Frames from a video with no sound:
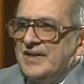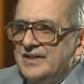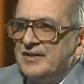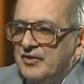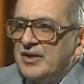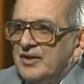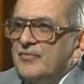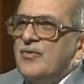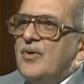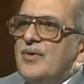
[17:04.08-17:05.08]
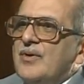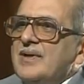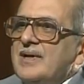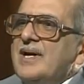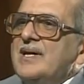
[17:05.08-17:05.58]
very difficult for
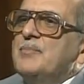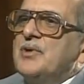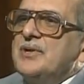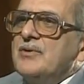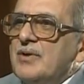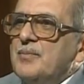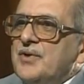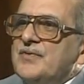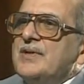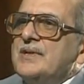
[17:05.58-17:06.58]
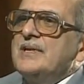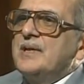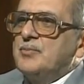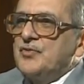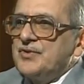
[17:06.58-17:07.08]
any particular person in
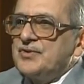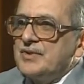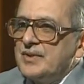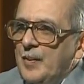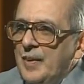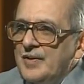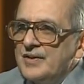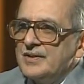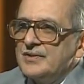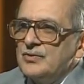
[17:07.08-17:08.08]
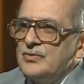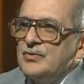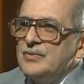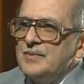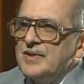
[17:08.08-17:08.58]
that position
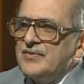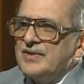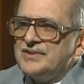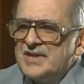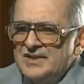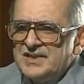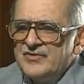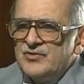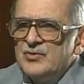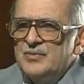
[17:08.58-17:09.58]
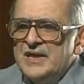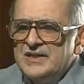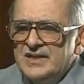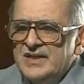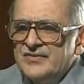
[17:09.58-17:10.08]
to, because a judge has to
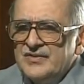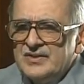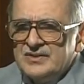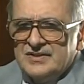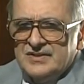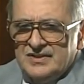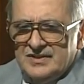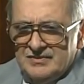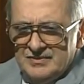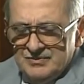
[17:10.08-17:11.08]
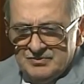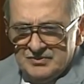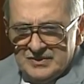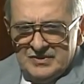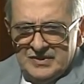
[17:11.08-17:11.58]
maintain a certain
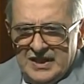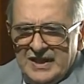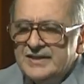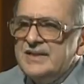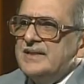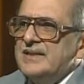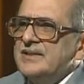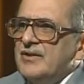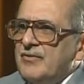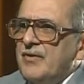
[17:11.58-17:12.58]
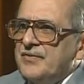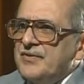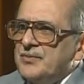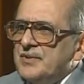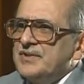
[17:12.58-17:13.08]
high dignity of
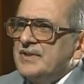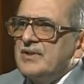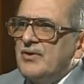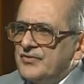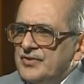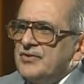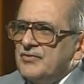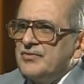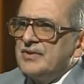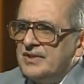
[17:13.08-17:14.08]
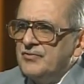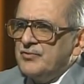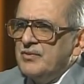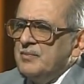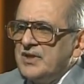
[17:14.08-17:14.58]
office which the Constitution gives
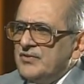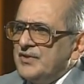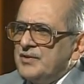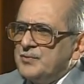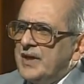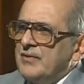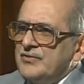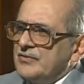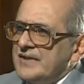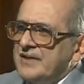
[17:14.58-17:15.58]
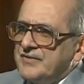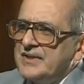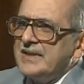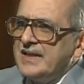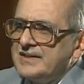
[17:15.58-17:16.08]
to him, because he has powers of life
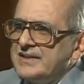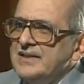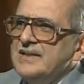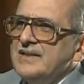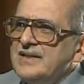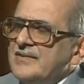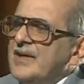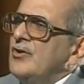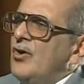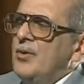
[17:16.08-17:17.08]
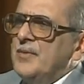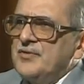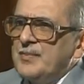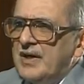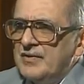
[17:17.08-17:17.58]
and death. He has
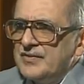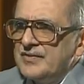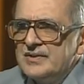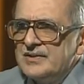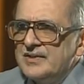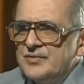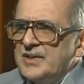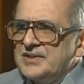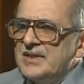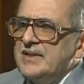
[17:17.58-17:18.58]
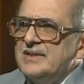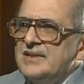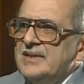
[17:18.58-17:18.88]
enormous powers, especially